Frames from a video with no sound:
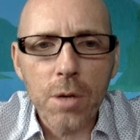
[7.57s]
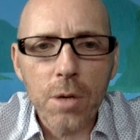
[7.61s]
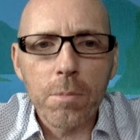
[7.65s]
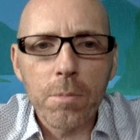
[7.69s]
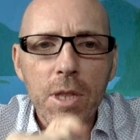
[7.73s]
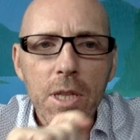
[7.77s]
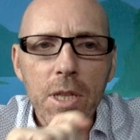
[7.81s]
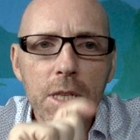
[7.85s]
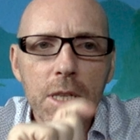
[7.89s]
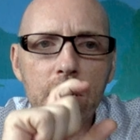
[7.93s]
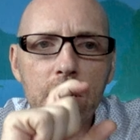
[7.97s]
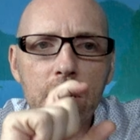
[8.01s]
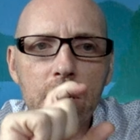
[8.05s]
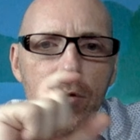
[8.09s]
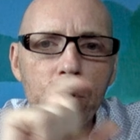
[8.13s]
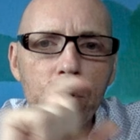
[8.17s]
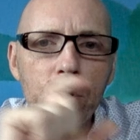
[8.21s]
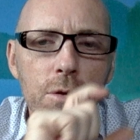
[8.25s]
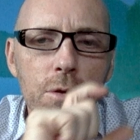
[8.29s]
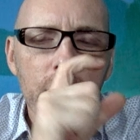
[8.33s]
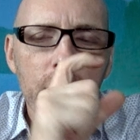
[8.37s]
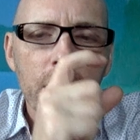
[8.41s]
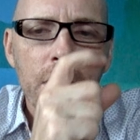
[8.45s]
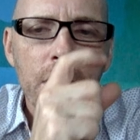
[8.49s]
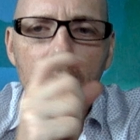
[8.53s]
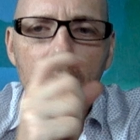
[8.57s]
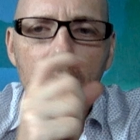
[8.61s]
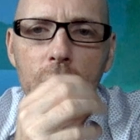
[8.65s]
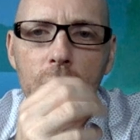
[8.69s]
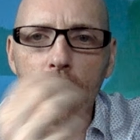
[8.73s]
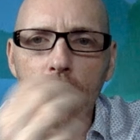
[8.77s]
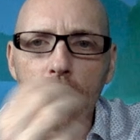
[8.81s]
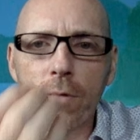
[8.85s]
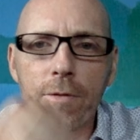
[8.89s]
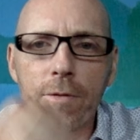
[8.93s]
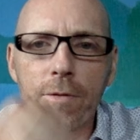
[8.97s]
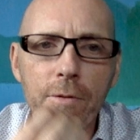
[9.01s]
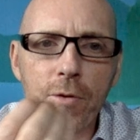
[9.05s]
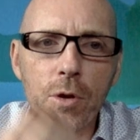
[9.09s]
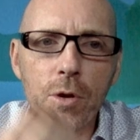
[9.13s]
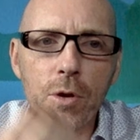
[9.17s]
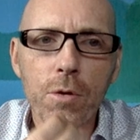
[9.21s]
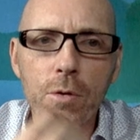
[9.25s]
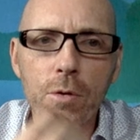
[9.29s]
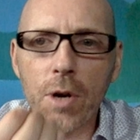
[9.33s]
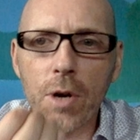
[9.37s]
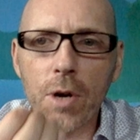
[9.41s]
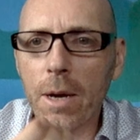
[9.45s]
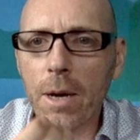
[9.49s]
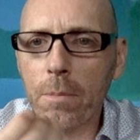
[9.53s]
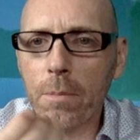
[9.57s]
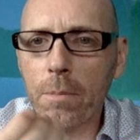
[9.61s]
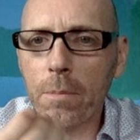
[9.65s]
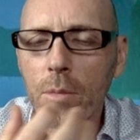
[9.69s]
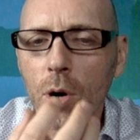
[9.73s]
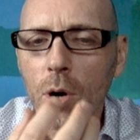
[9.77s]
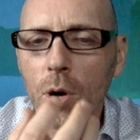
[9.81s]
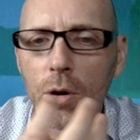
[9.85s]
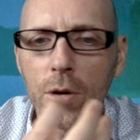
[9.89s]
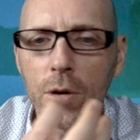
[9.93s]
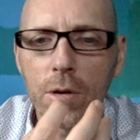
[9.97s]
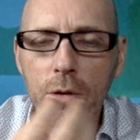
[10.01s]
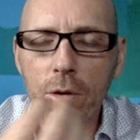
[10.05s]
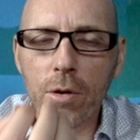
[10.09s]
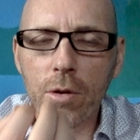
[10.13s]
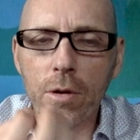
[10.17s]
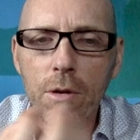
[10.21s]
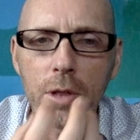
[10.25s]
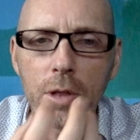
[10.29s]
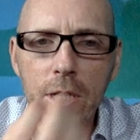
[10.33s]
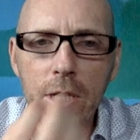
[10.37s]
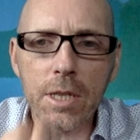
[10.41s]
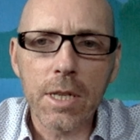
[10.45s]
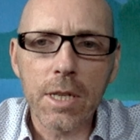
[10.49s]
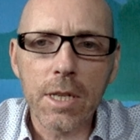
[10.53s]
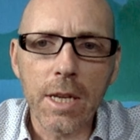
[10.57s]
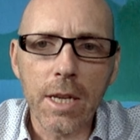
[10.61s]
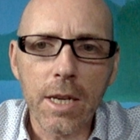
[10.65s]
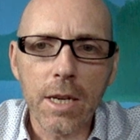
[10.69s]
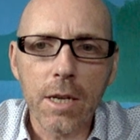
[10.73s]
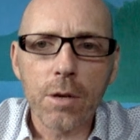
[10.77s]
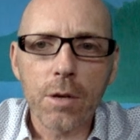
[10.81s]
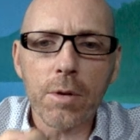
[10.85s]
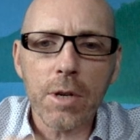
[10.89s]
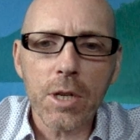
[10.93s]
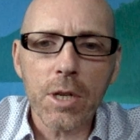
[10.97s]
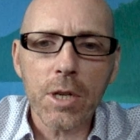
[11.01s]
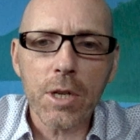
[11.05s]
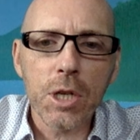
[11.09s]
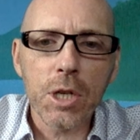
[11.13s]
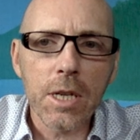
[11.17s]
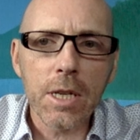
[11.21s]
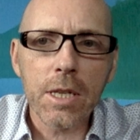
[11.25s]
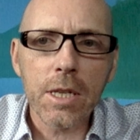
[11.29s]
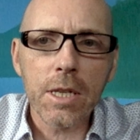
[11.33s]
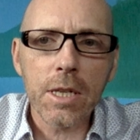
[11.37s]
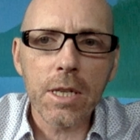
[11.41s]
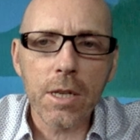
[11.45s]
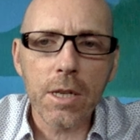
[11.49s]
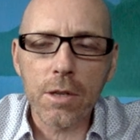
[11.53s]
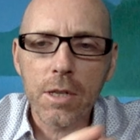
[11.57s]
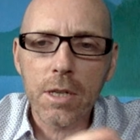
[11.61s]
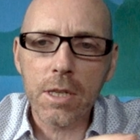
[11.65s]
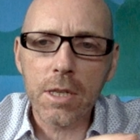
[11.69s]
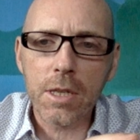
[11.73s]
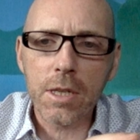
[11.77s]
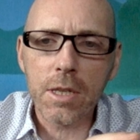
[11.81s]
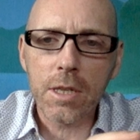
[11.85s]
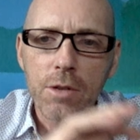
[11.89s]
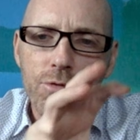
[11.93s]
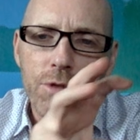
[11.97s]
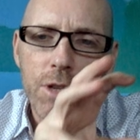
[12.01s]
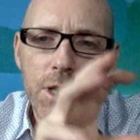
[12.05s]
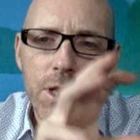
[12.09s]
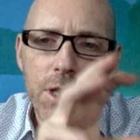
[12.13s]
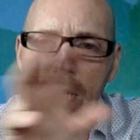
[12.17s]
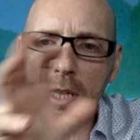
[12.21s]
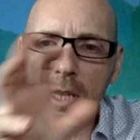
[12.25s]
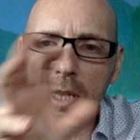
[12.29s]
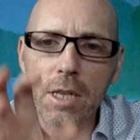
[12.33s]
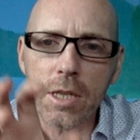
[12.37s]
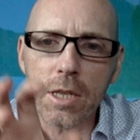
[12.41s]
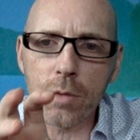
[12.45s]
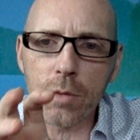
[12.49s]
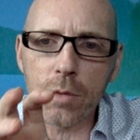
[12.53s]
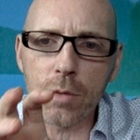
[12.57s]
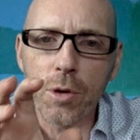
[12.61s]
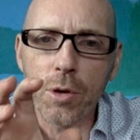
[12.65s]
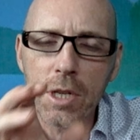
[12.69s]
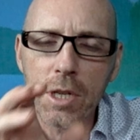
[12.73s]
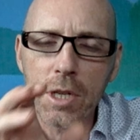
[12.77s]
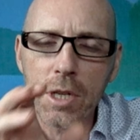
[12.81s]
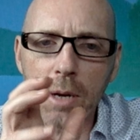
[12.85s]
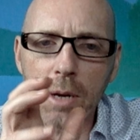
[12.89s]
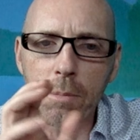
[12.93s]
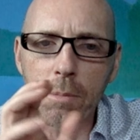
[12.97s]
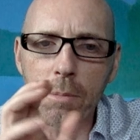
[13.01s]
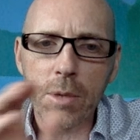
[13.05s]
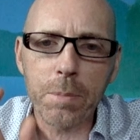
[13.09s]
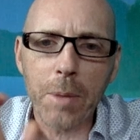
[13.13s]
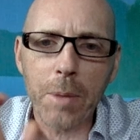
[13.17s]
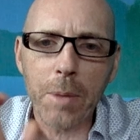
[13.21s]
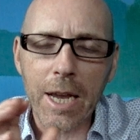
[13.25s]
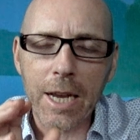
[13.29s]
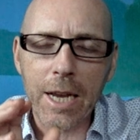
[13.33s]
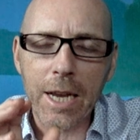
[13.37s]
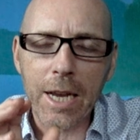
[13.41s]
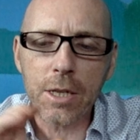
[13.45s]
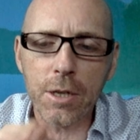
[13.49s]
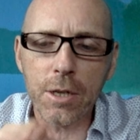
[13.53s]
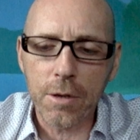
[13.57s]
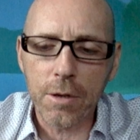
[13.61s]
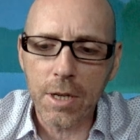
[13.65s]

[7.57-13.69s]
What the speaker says: But this gives you an overview on listening and questioning skills, because really that's what this comes back to.